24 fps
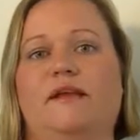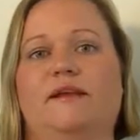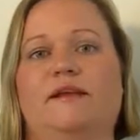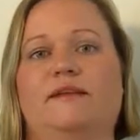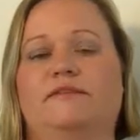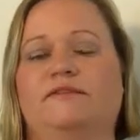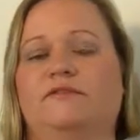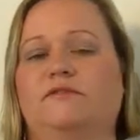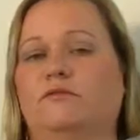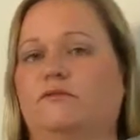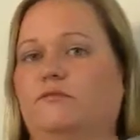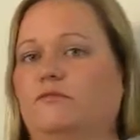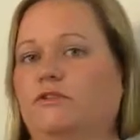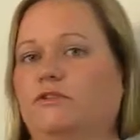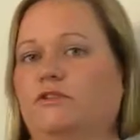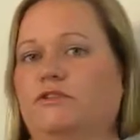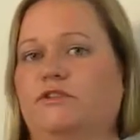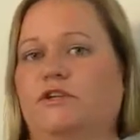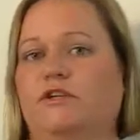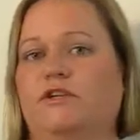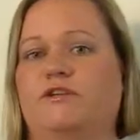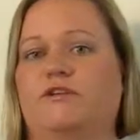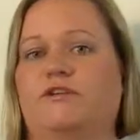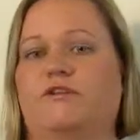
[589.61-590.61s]
There's no
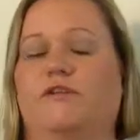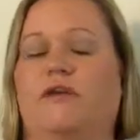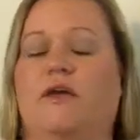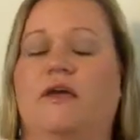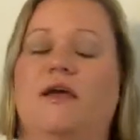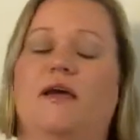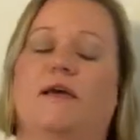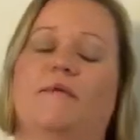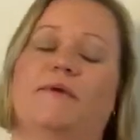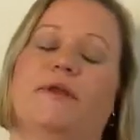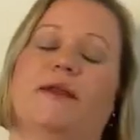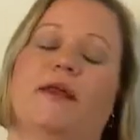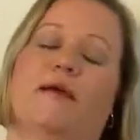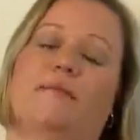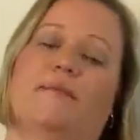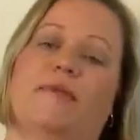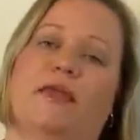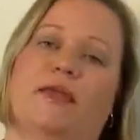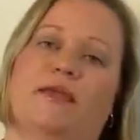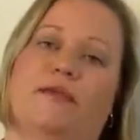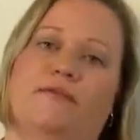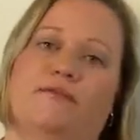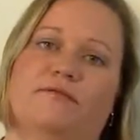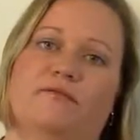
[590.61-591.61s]
restrictions. I mean, I
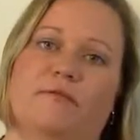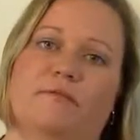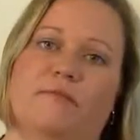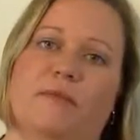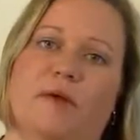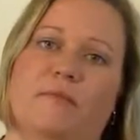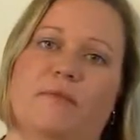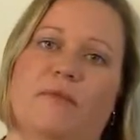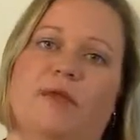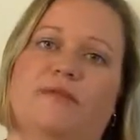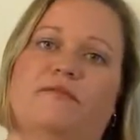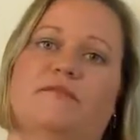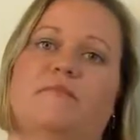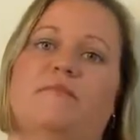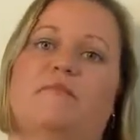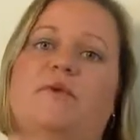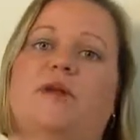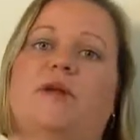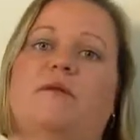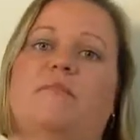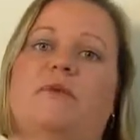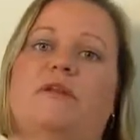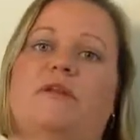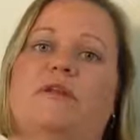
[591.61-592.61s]
make you some, I make some
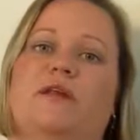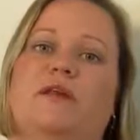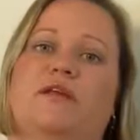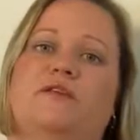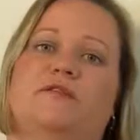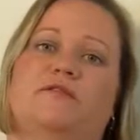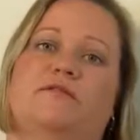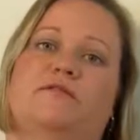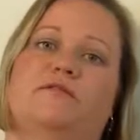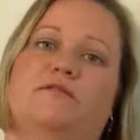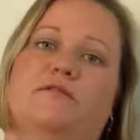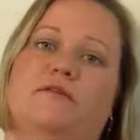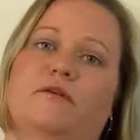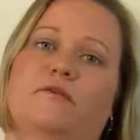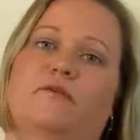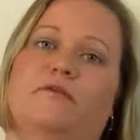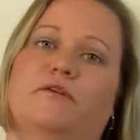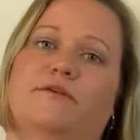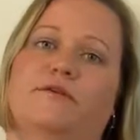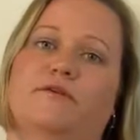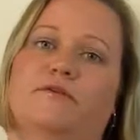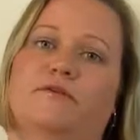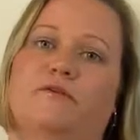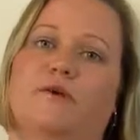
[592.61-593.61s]
recommendations to you
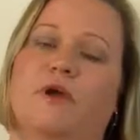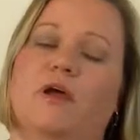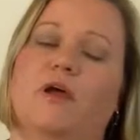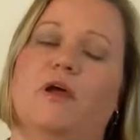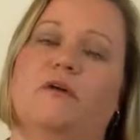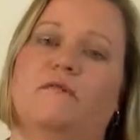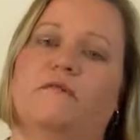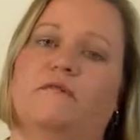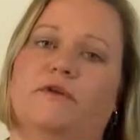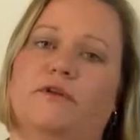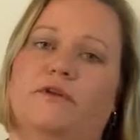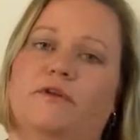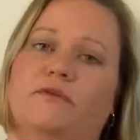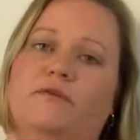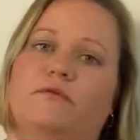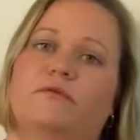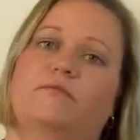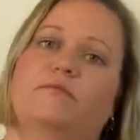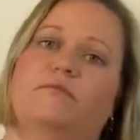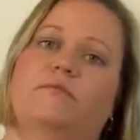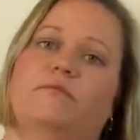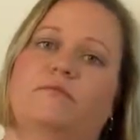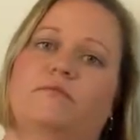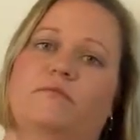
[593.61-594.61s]
what you, what
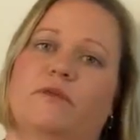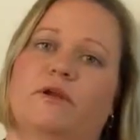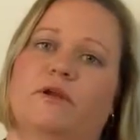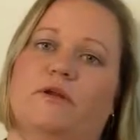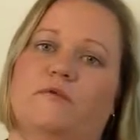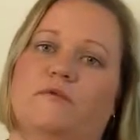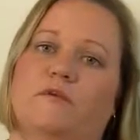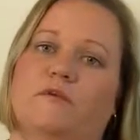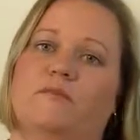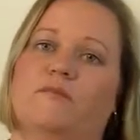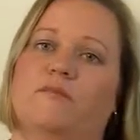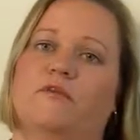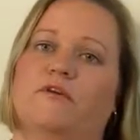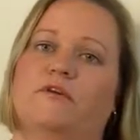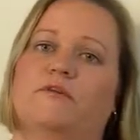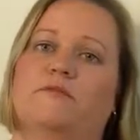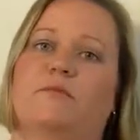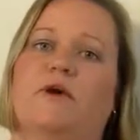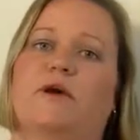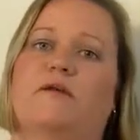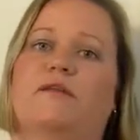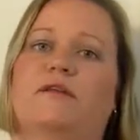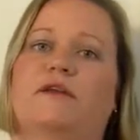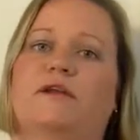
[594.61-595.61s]
you, you know, what you
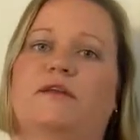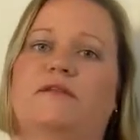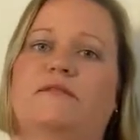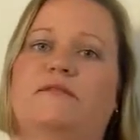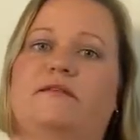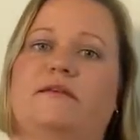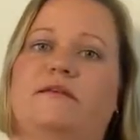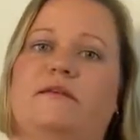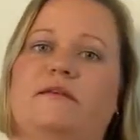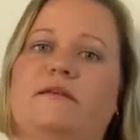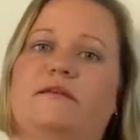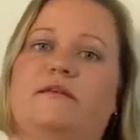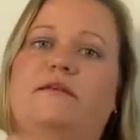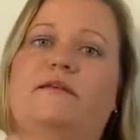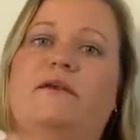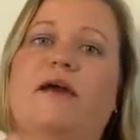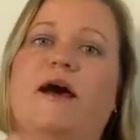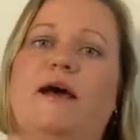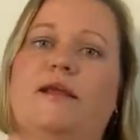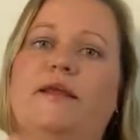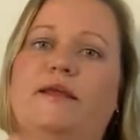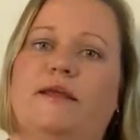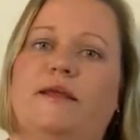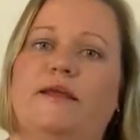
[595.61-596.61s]
might want to consider
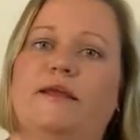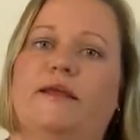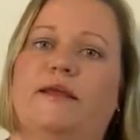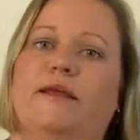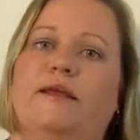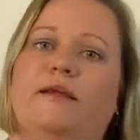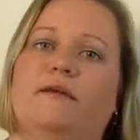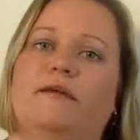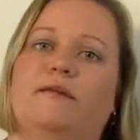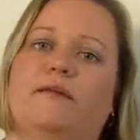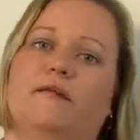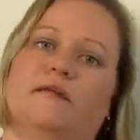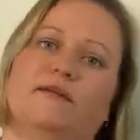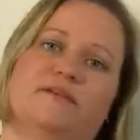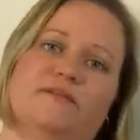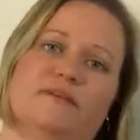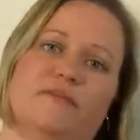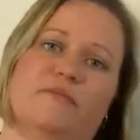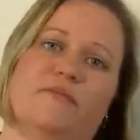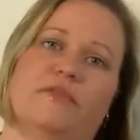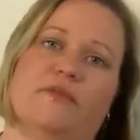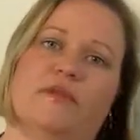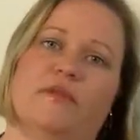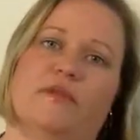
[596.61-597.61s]
not eating, or
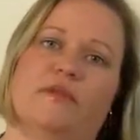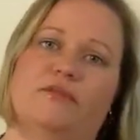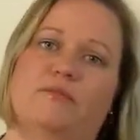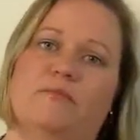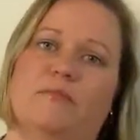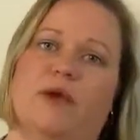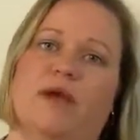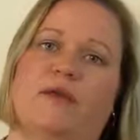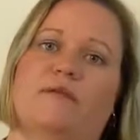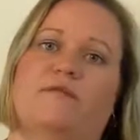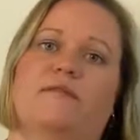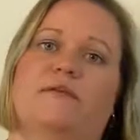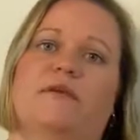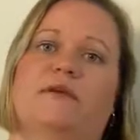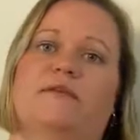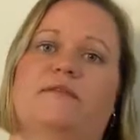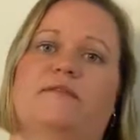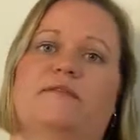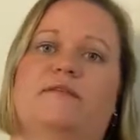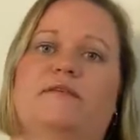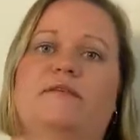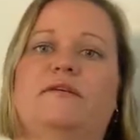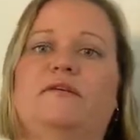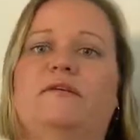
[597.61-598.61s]
something that you might want to
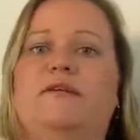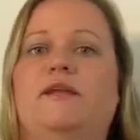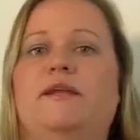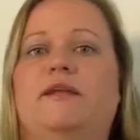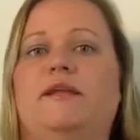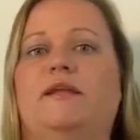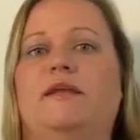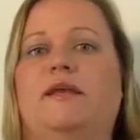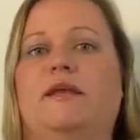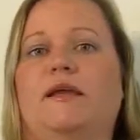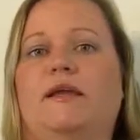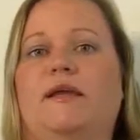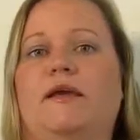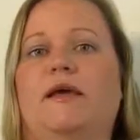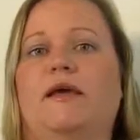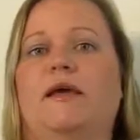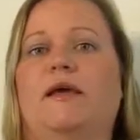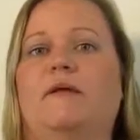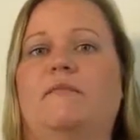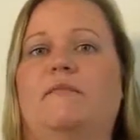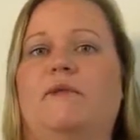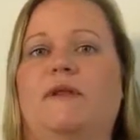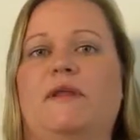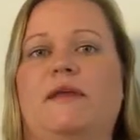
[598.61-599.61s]
consider eating.
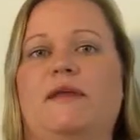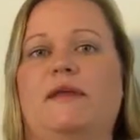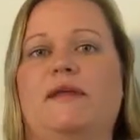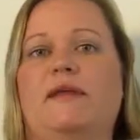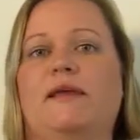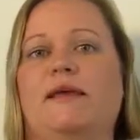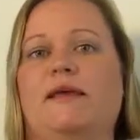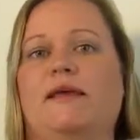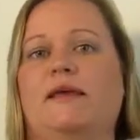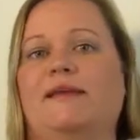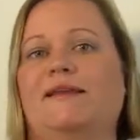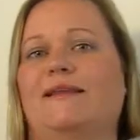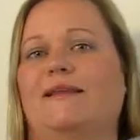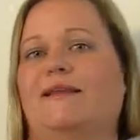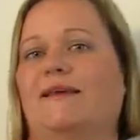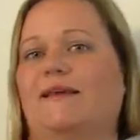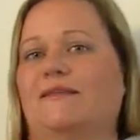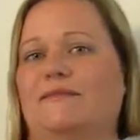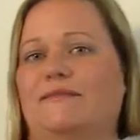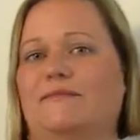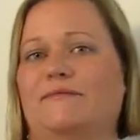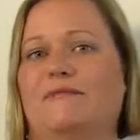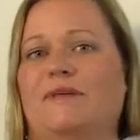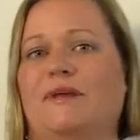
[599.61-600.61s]
But in the end, it
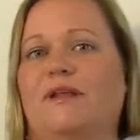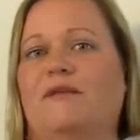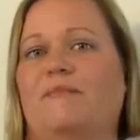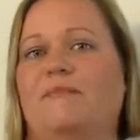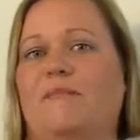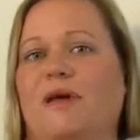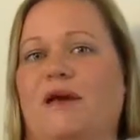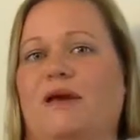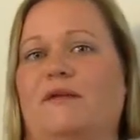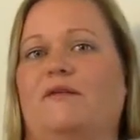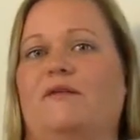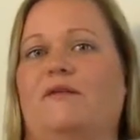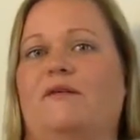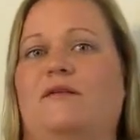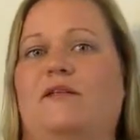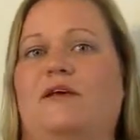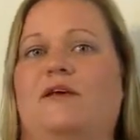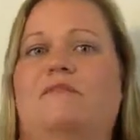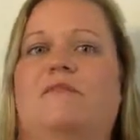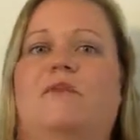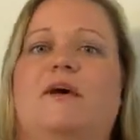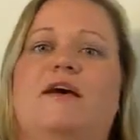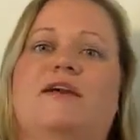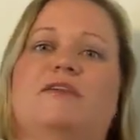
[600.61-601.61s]
doesn't really matter all
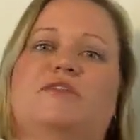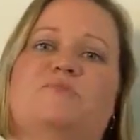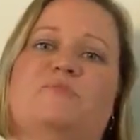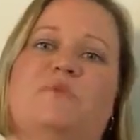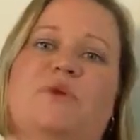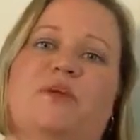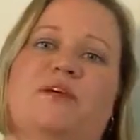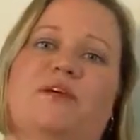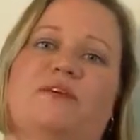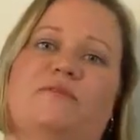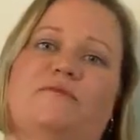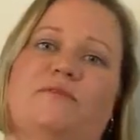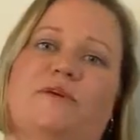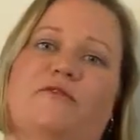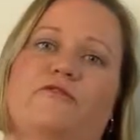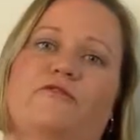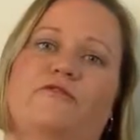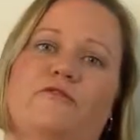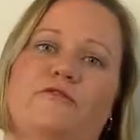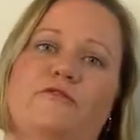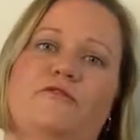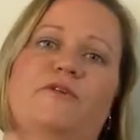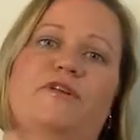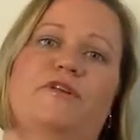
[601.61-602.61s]
that much because when
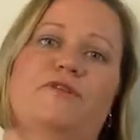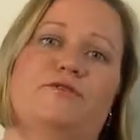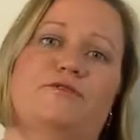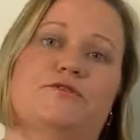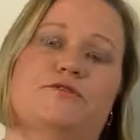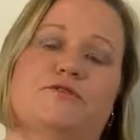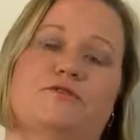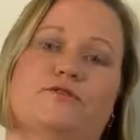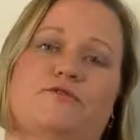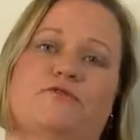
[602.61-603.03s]
food is just